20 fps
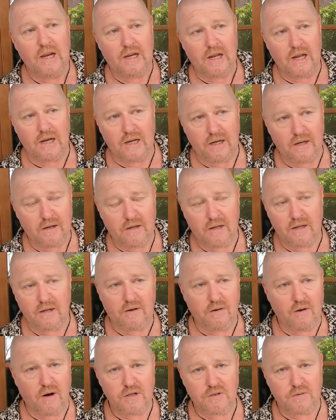getting
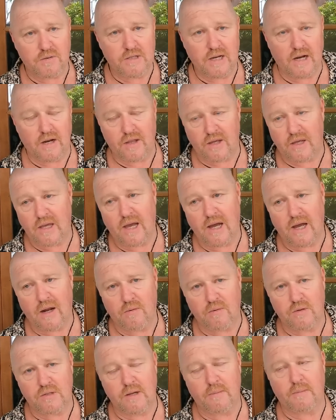groceries out of the
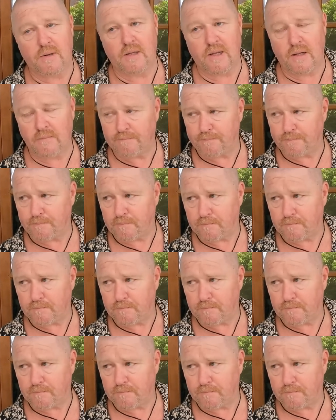car or something like that.